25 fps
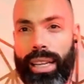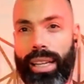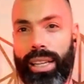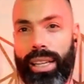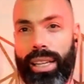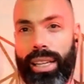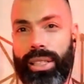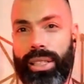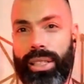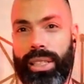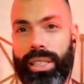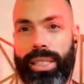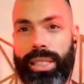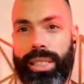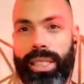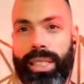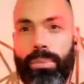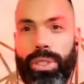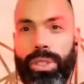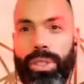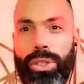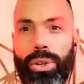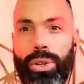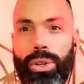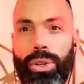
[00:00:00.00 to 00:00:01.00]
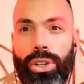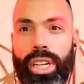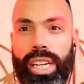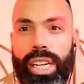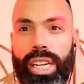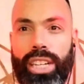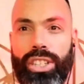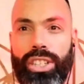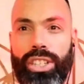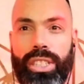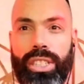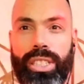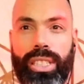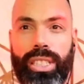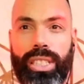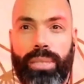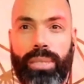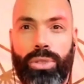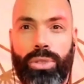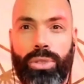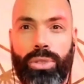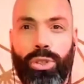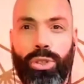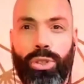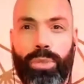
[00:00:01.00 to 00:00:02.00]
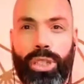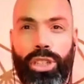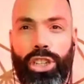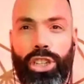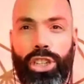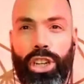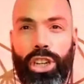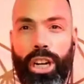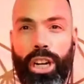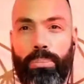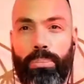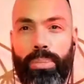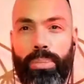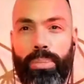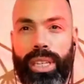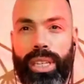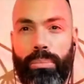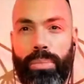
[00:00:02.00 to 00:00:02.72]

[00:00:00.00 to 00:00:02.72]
So you froze. Okay, you're back. It